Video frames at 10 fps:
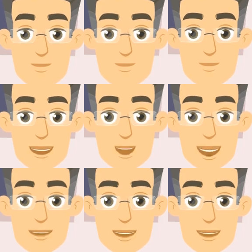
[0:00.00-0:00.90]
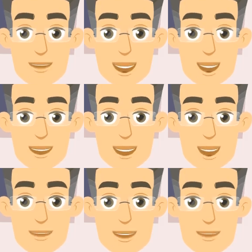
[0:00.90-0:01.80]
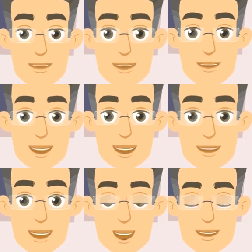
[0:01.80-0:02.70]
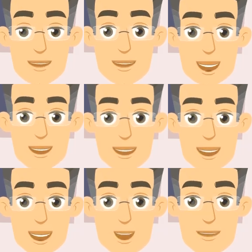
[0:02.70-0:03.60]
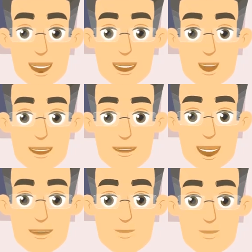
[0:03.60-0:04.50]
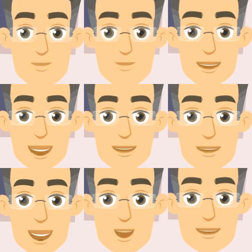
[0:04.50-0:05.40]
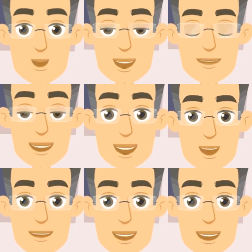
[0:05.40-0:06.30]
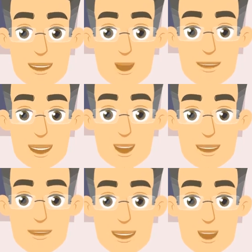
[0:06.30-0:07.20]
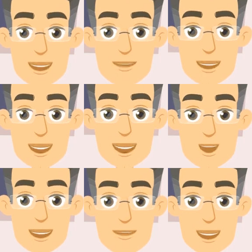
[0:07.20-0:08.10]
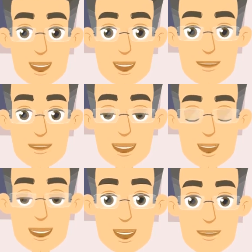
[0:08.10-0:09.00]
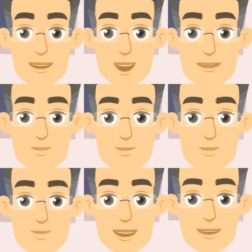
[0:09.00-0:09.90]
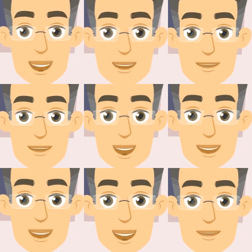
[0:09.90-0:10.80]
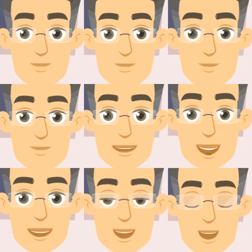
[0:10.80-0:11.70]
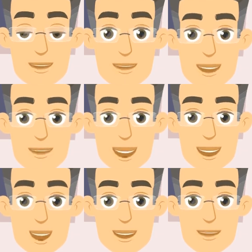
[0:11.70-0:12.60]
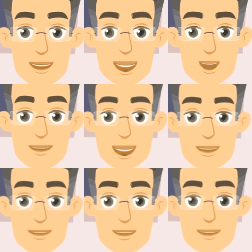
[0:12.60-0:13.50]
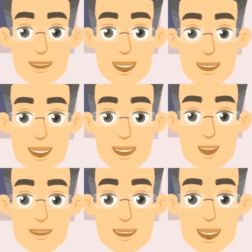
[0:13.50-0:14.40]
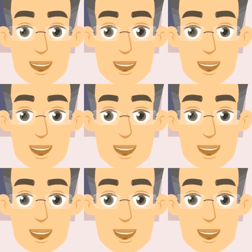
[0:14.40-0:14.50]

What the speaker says: A sprained knee occurs when one or more ligaments in the knee joint are stretched or torn, which are those tough bands of tissue that connect bones together and provide stability to the joint. When a sprain occurs, it affects the ligaments responsible for holding the knee joint in place.